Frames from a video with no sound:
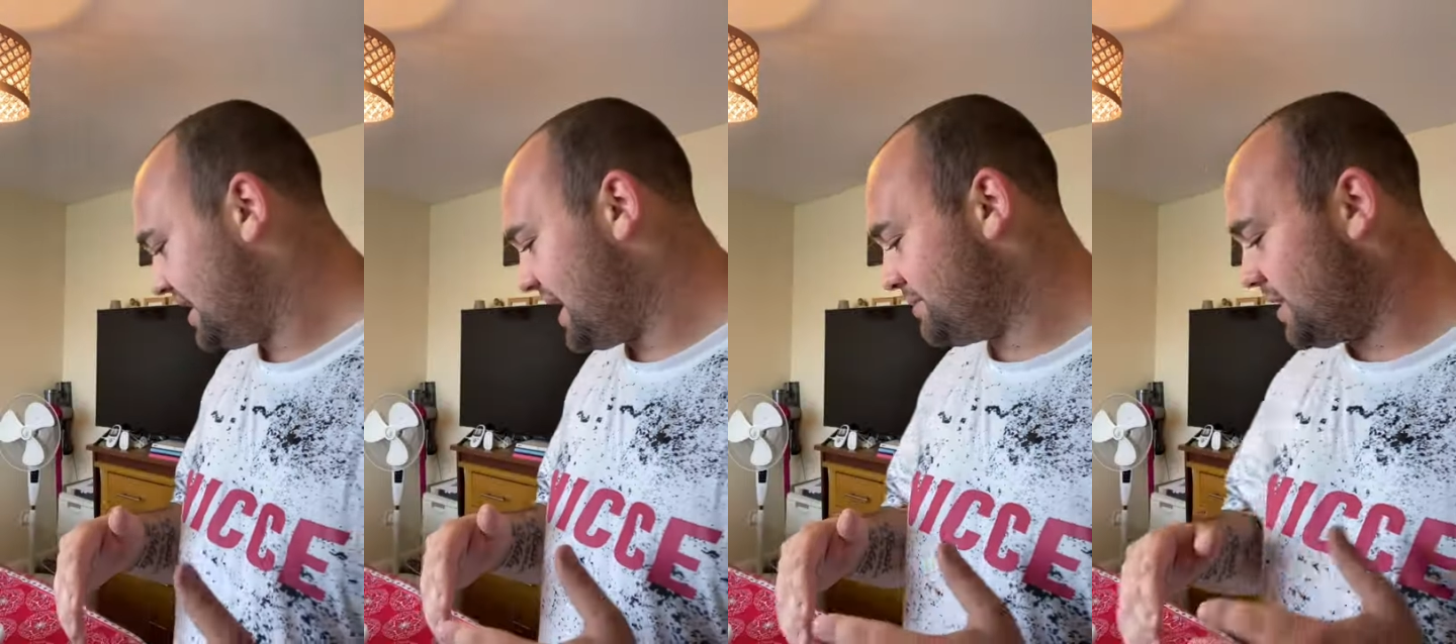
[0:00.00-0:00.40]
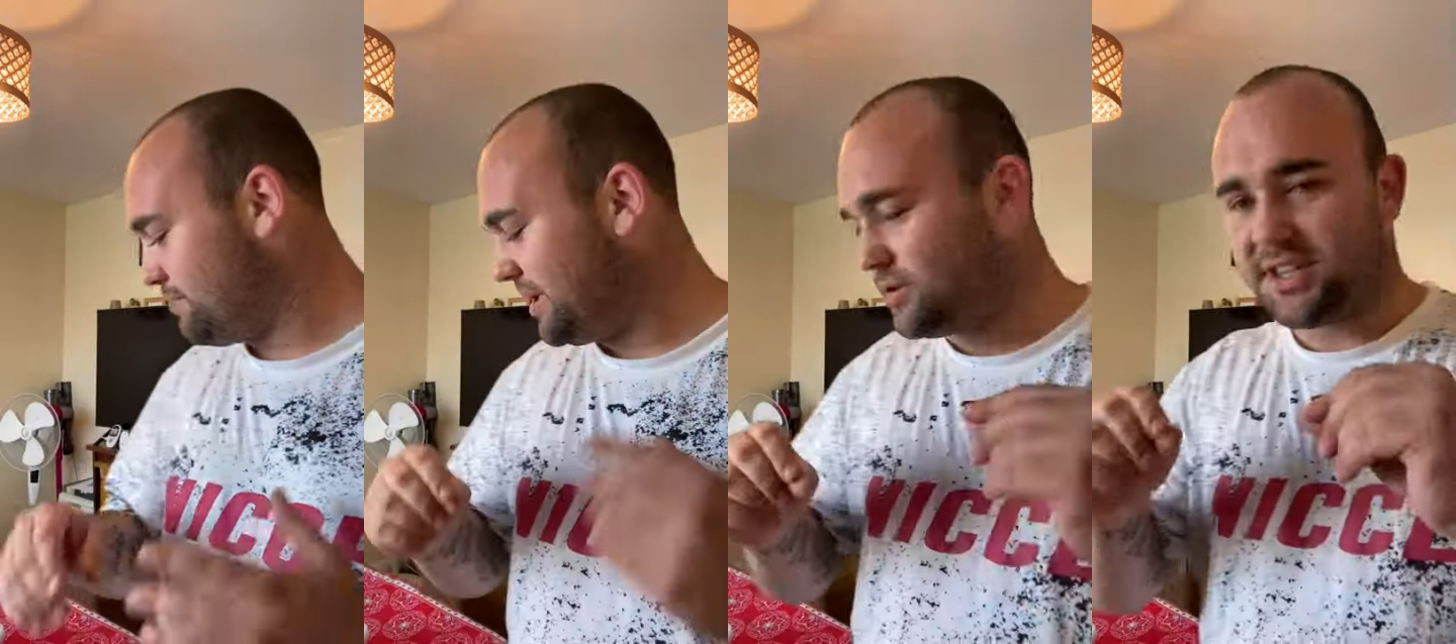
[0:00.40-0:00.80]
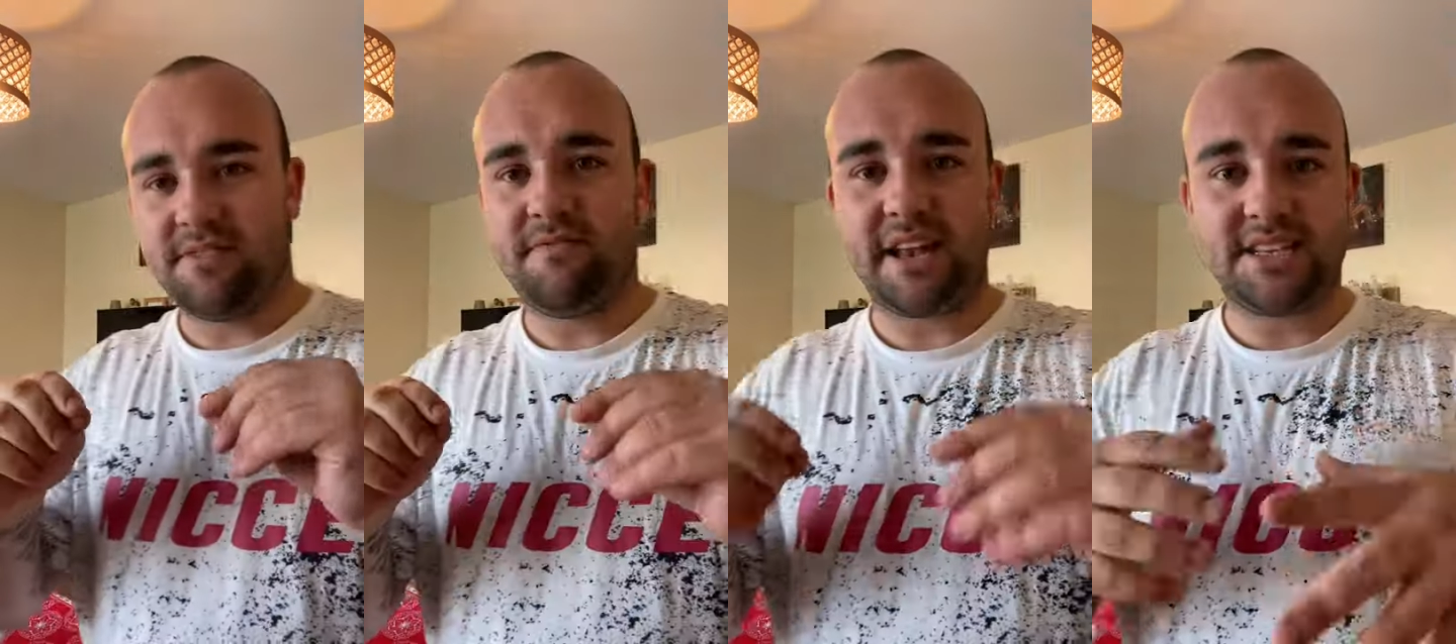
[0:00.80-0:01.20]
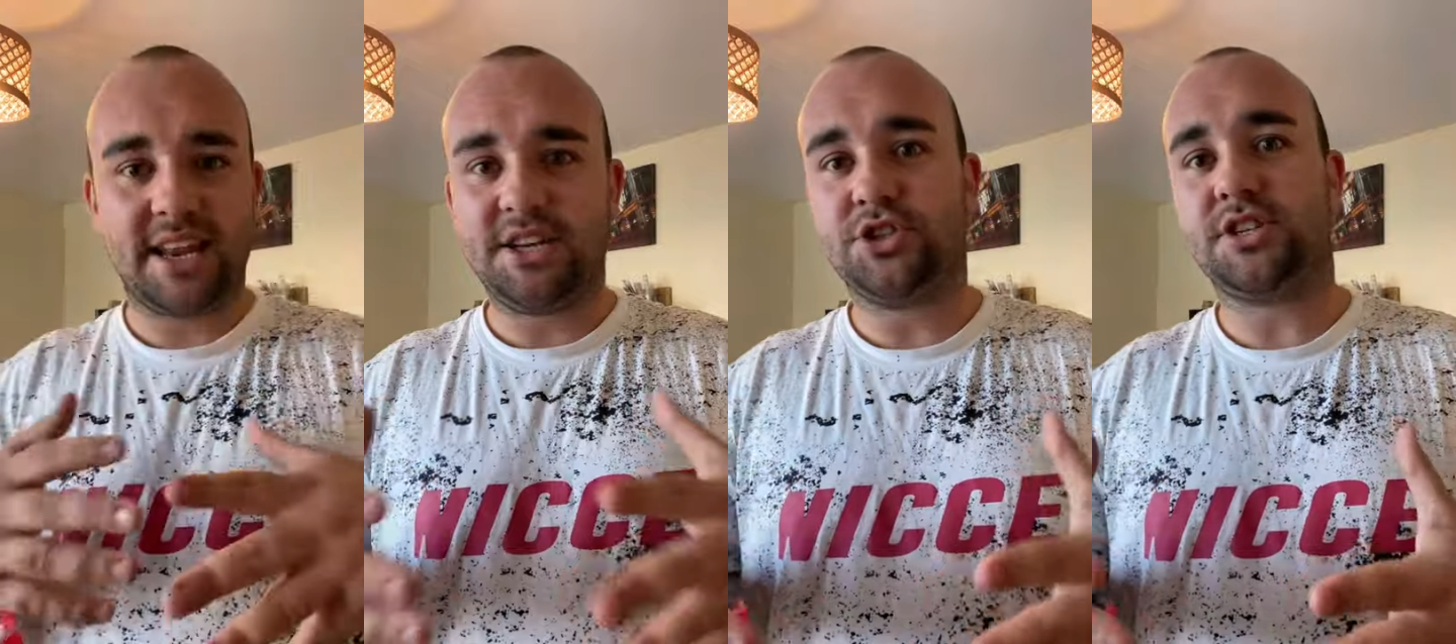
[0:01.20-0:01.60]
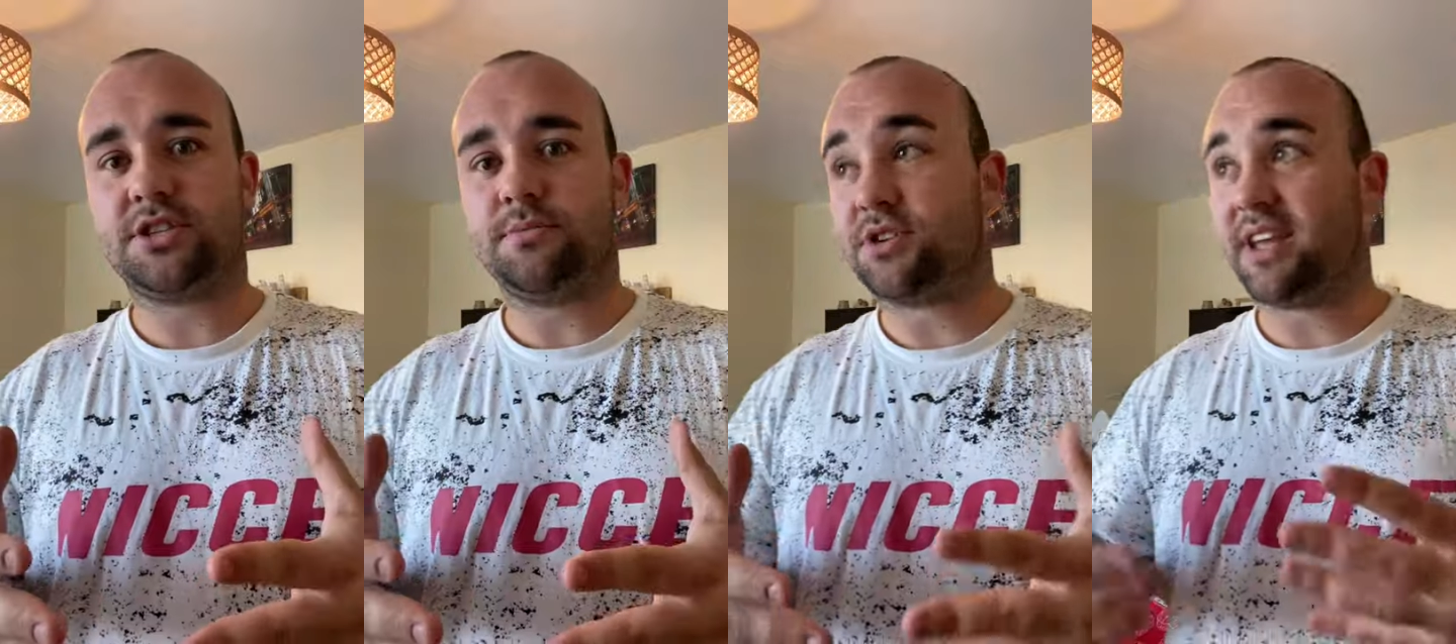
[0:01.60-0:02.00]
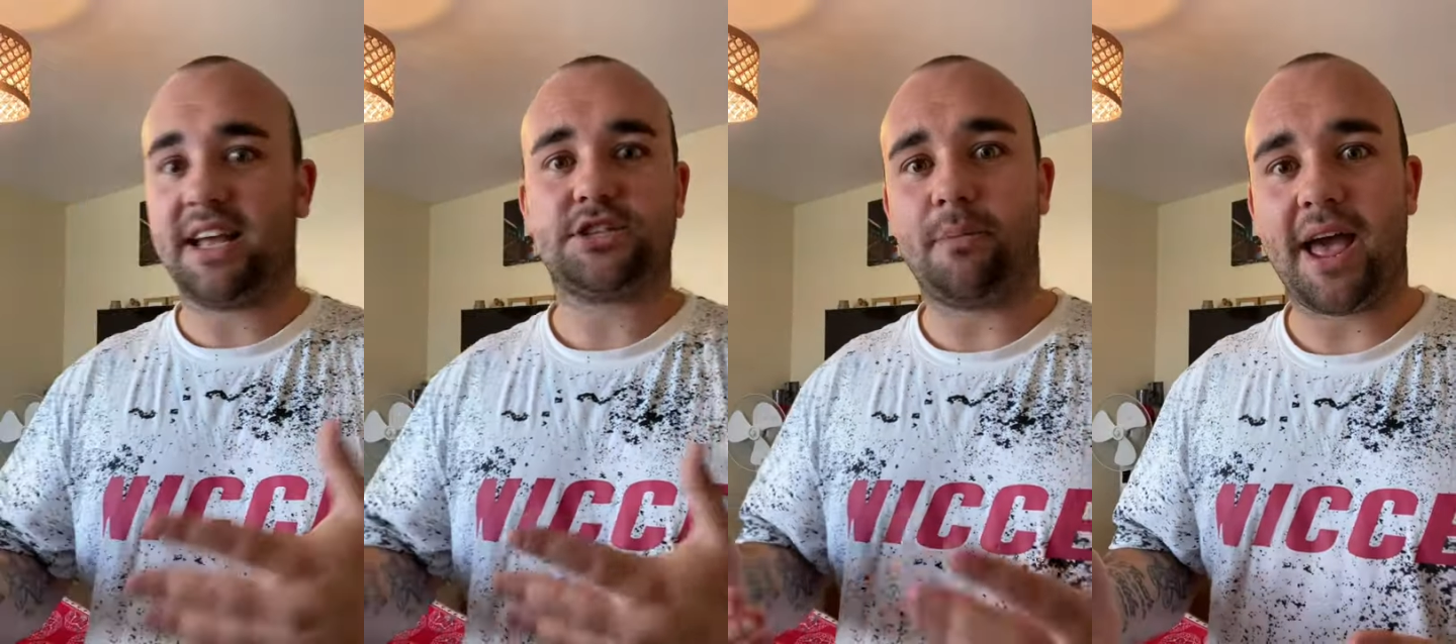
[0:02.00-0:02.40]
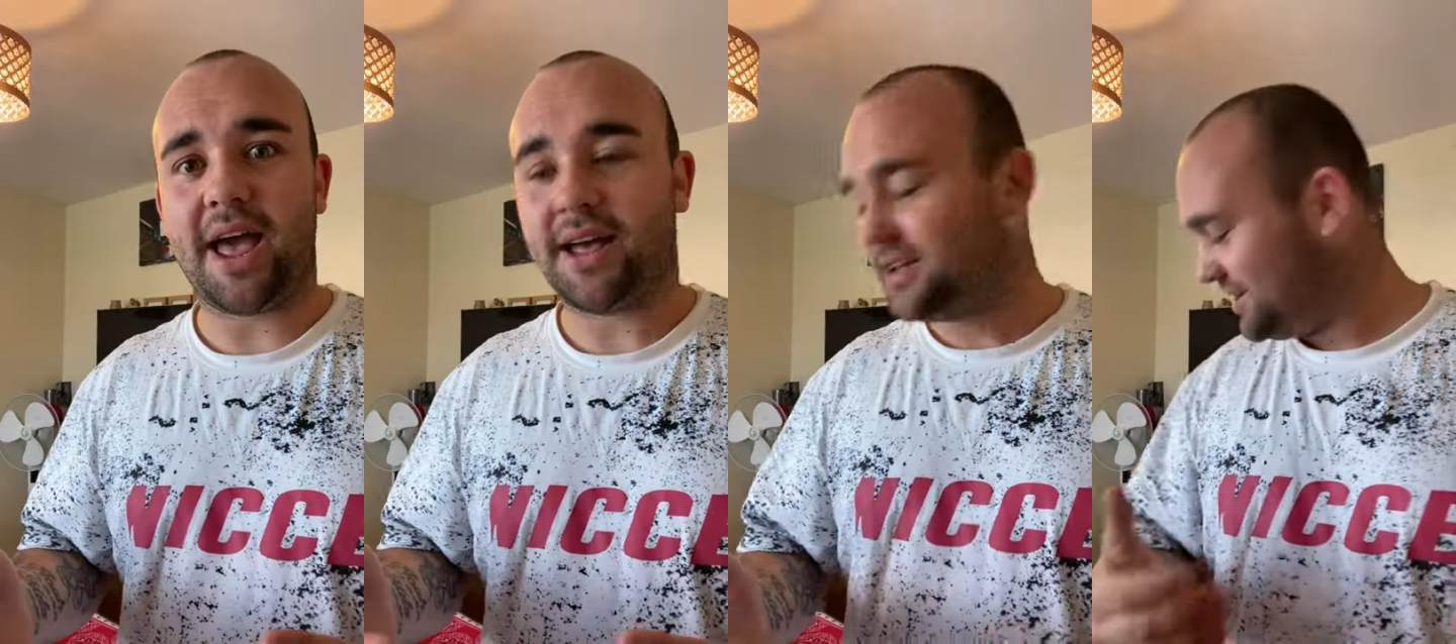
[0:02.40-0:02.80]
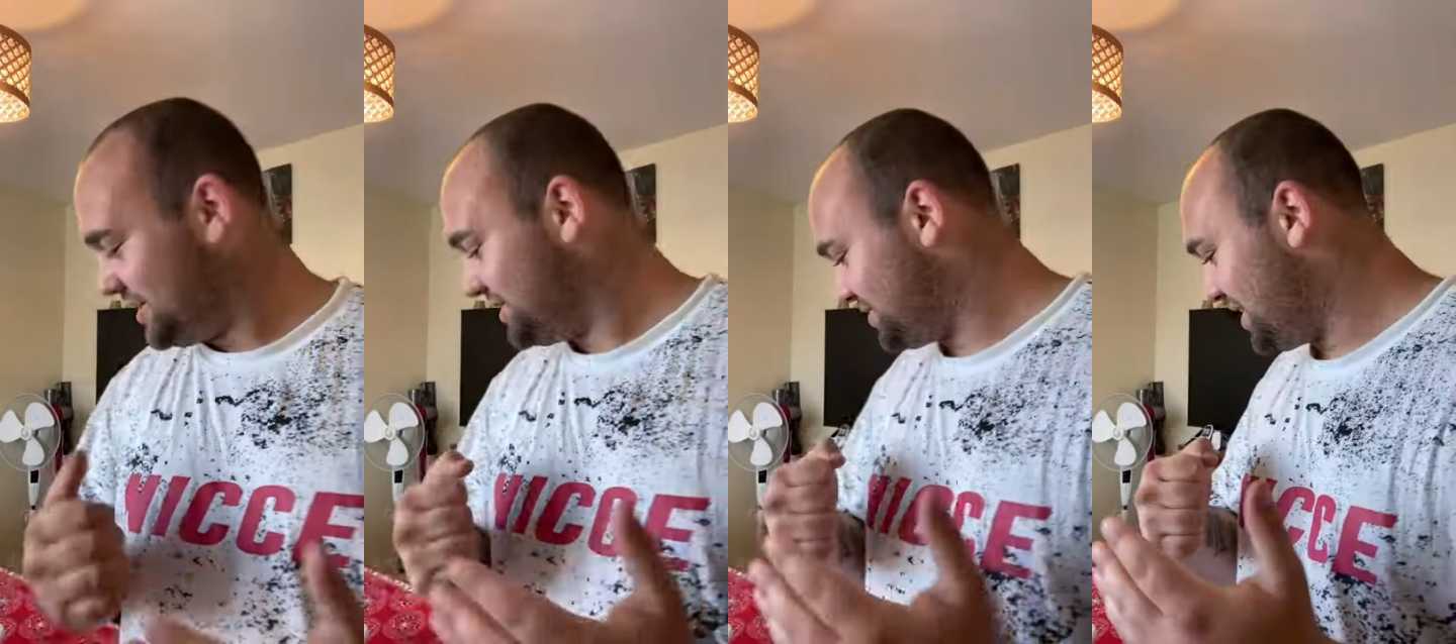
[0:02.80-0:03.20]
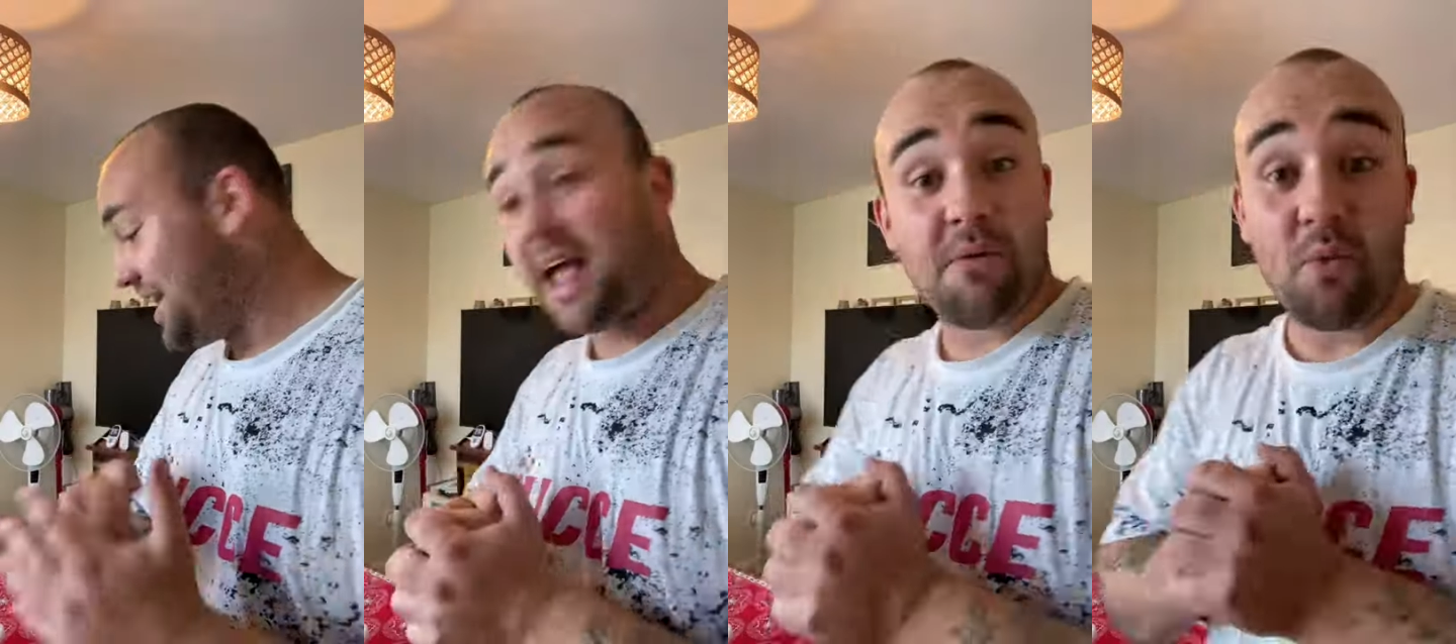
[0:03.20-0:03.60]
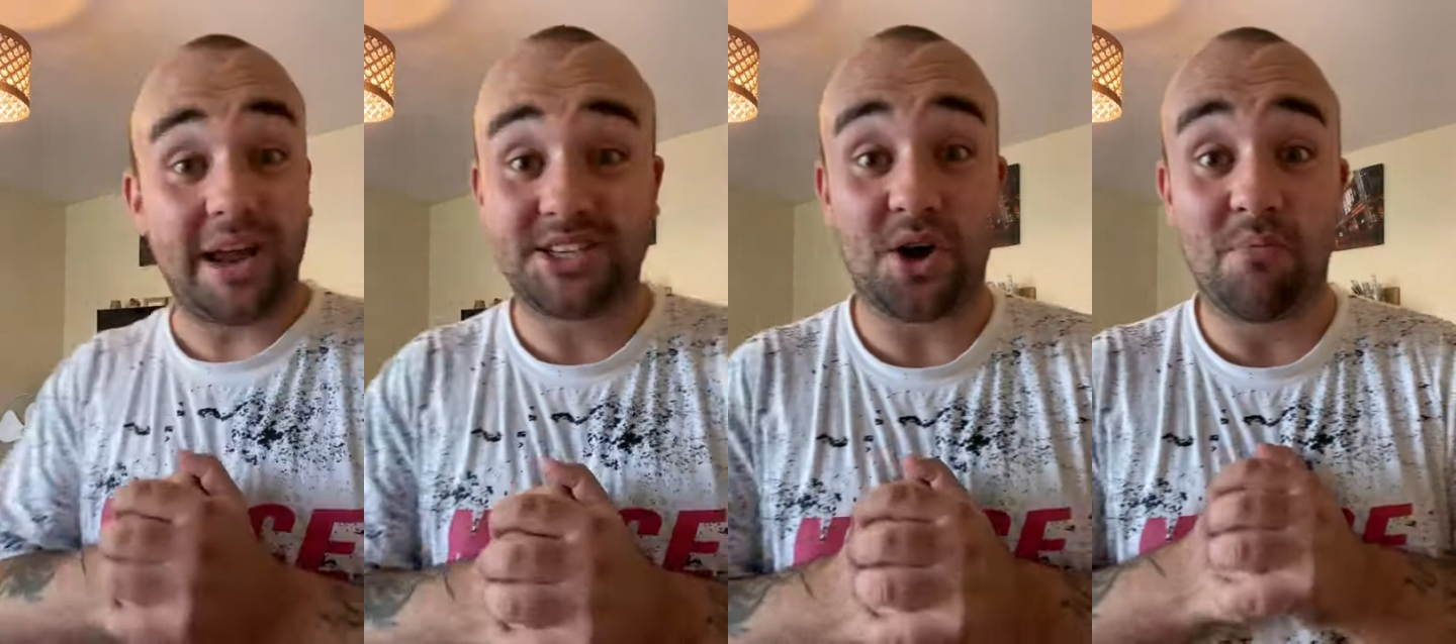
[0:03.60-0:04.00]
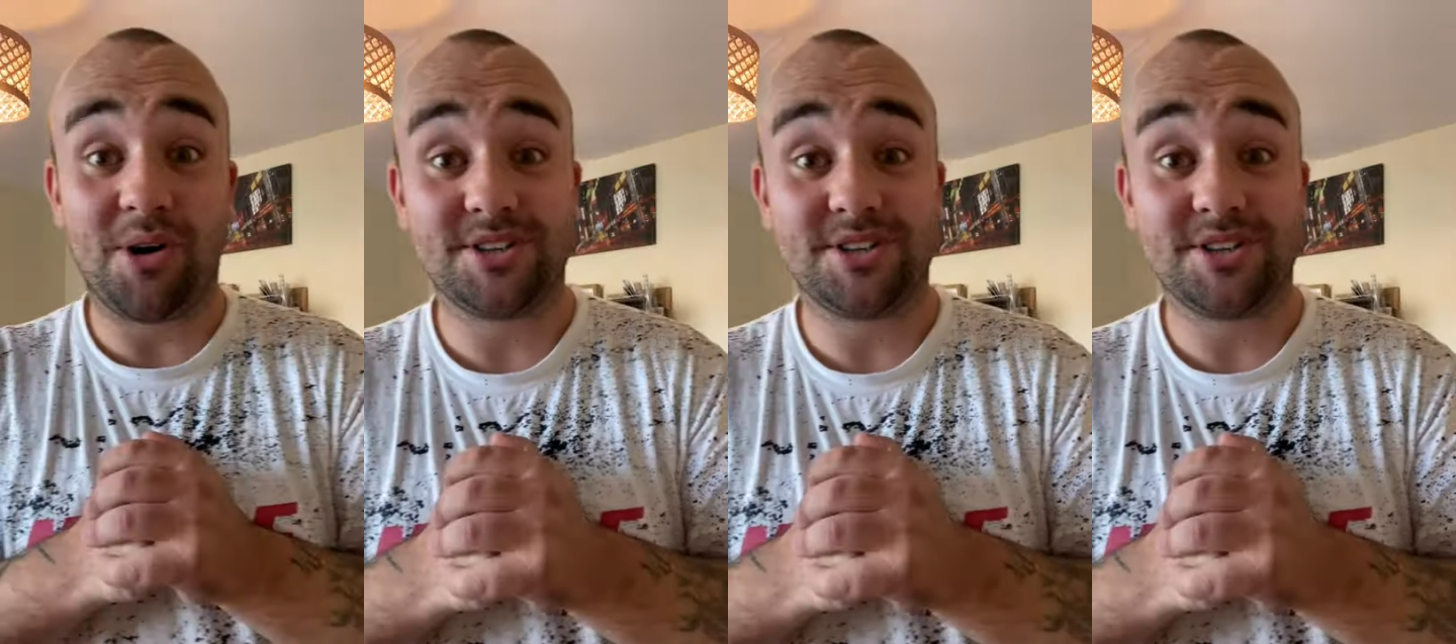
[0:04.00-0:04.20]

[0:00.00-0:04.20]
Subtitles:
and like built-in ventilation system so they get some air. So yeah, I can't wait to unbox